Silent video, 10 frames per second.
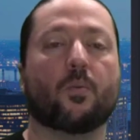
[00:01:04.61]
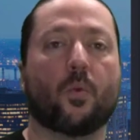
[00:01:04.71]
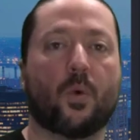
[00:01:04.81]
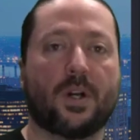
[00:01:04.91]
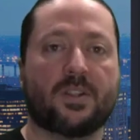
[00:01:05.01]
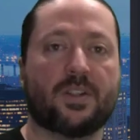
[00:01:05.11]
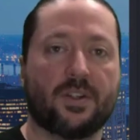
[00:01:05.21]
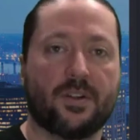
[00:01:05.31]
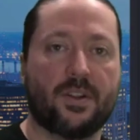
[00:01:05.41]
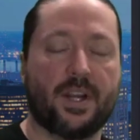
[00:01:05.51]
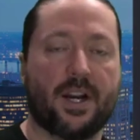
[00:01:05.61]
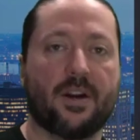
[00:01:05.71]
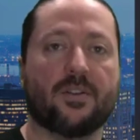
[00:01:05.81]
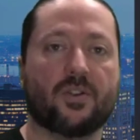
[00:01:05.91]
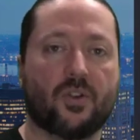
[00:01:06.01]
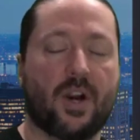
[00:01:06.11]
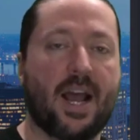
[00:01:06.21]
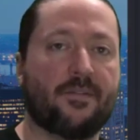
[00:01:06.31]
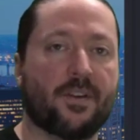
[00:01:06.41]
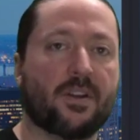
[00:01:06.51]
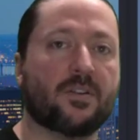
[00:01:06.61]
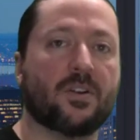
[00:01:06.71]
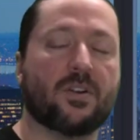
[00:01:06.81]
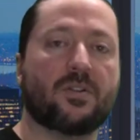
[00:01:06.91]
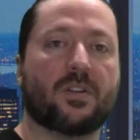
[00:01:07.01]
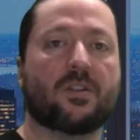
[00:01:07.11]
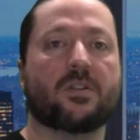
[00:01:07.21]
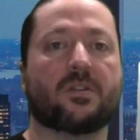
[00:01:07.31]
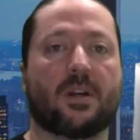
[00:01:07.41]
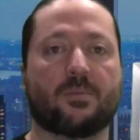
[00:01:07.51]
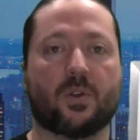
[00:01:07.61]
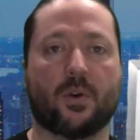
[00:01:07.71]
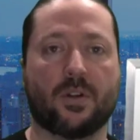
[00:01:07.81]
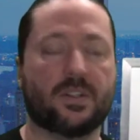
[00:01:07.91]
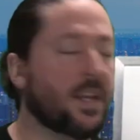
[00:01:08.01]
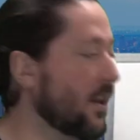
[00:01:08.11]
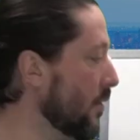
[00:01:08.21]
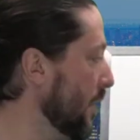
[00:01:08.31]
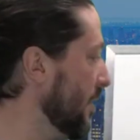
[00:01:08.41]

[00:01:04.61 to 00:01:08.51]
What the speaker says: Once you're there, the traffic turns into some sort of sale,